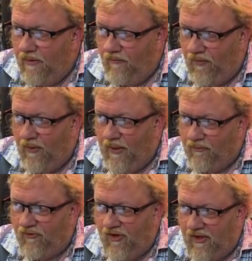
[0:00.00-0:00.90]
very
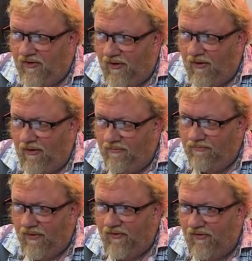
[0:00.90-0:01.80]
interesting guitar,
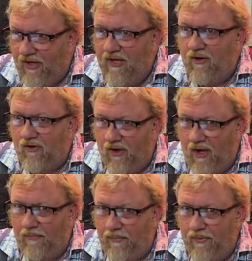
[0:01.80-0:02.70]
a cedar
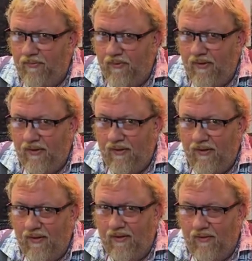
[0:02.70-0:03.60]
top
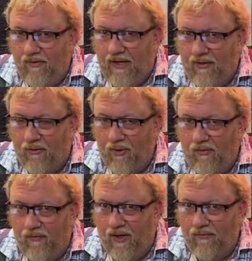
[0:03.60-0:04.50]

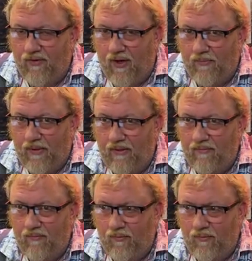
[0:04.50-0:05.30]
D35 copy.